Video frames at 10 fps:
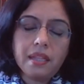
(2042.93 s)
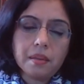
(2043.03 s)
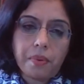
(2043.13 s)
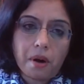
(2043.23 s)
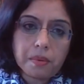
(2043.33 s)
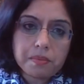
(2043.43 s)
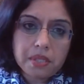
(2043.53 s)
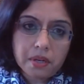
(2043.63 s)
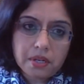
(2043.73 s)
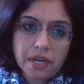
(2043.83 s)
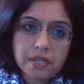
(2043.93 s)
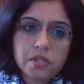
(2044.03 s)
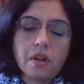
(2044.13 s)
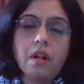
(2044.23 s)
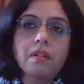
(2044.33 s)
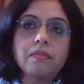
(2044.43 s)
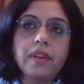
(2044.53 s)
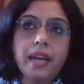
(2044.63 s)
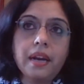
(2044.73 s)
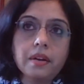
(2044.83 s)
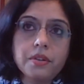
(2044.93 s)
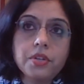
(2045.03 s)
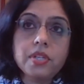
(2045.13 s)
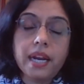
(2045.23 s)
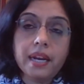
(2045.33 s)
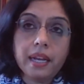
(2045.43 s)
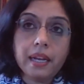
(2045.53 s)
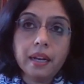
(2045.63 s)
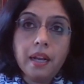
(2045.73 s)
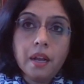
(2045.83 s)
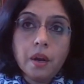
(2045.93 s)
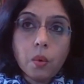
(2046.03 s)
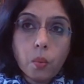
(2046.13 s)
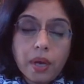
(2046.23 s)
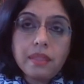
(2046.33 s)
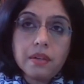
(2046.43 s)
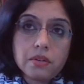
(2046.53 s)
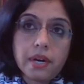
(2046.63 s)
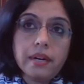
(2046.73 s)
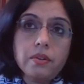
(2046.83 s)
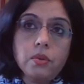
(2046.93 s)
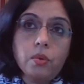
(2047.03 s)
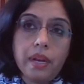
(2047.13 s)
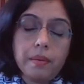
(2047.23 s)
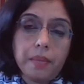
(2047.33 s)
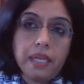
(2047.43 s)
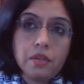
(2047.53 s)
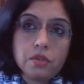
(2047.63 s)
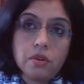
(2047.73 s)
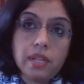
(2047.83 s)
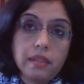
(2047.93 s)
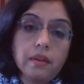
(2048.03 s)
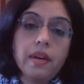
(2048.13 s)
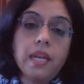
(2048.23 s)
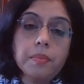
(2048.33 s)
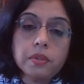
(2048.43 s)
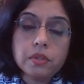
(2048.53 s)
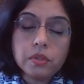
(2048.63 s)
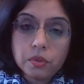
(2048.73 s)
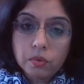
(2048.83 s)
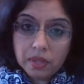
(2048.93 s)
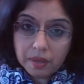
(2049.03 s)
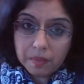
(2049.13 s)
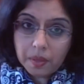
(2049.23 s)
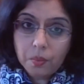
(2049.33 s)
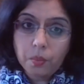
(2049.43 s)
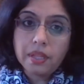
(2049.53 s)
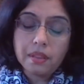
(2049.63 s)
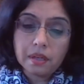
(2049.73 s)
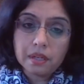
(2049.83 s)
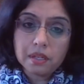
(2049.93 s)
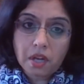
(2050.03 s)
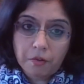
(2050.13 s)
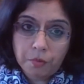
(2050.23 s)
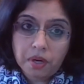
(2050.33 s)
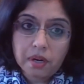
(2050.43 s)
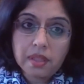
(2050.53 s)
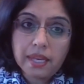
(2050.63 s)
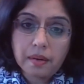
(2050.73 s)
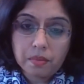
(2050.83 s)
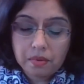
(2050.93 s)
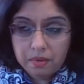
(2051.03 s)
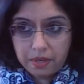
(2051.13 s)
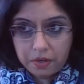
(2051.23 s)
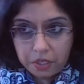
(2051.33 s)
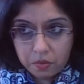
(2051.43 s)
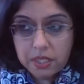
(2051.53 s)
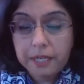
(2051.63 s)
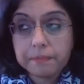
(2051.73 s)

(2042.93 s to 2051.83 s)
the problems they're trying to solve and understanding what they're trying to do and making sure that they're able to do them with the software that they're using.